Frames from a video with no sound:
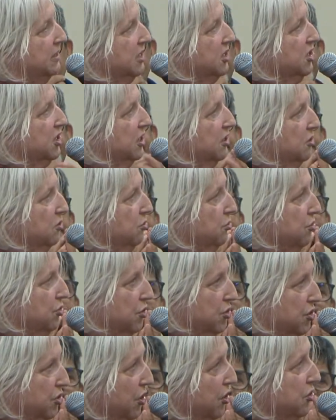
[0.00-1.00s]
practitioner,
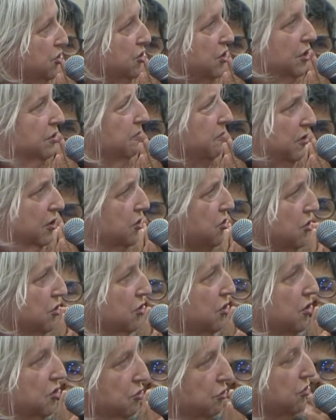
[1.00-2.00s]
to the surgeon, not
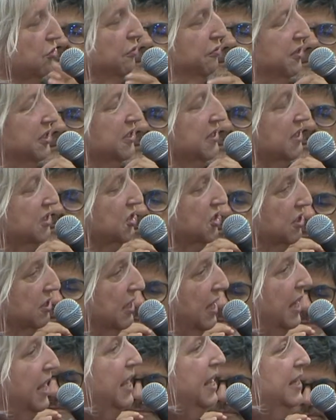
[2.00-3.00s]
the surgeon, to the
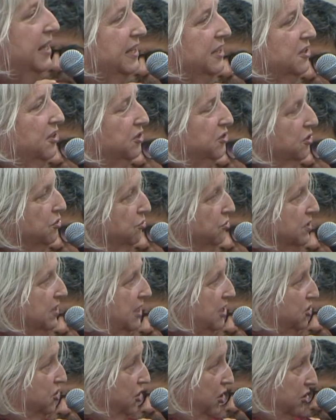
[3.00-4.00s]
physician, in order
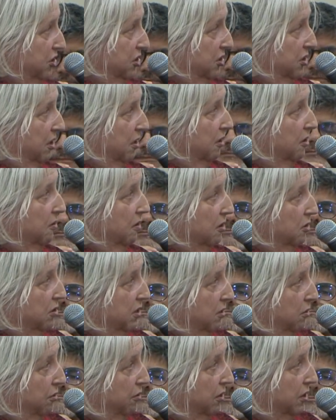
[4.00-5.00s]
to say, just
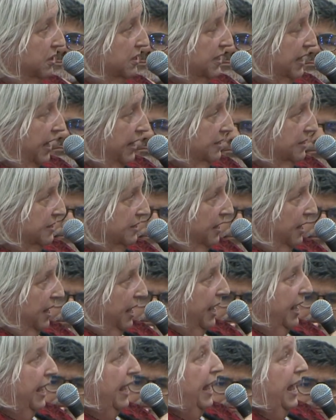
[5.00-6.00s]
look that.
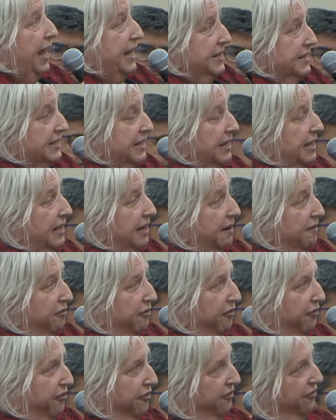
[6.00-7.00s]
And
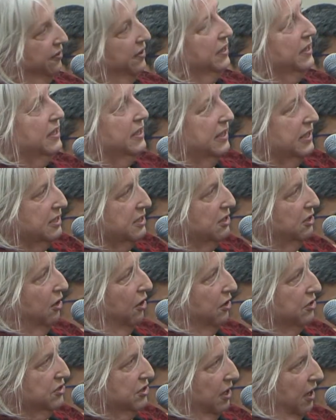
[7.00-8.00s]
if
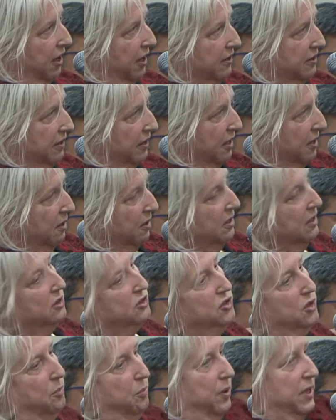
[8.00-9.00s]
it goes on,
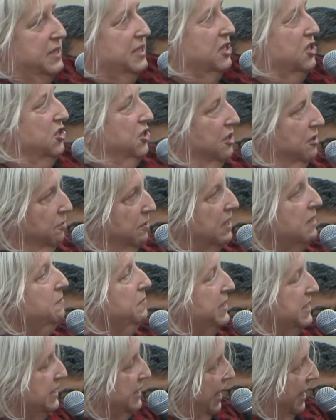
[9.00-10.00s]
the prediction
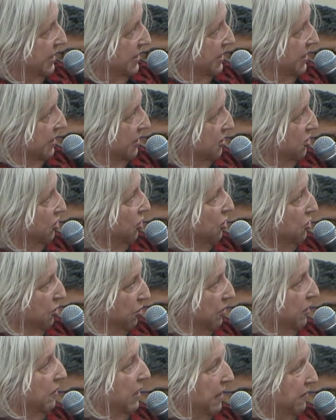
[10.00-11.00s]
will be that. So
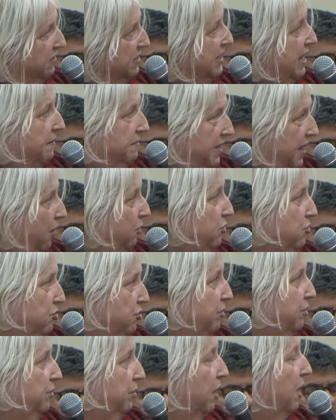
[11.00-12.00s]
you will have time now
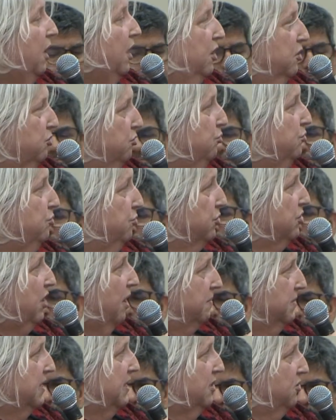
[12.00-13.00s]
to do
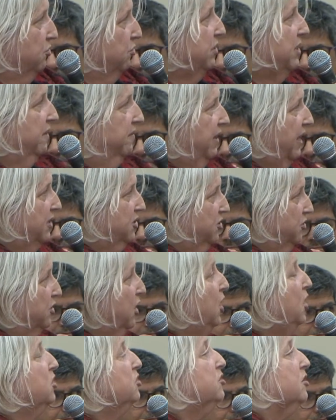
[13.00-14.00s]
something, to give
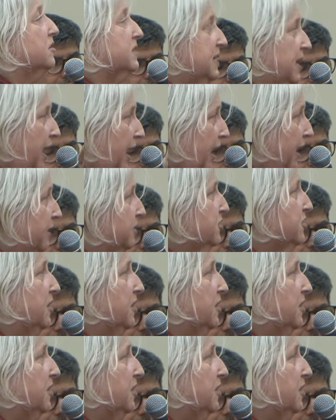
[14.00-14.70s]
action. So there are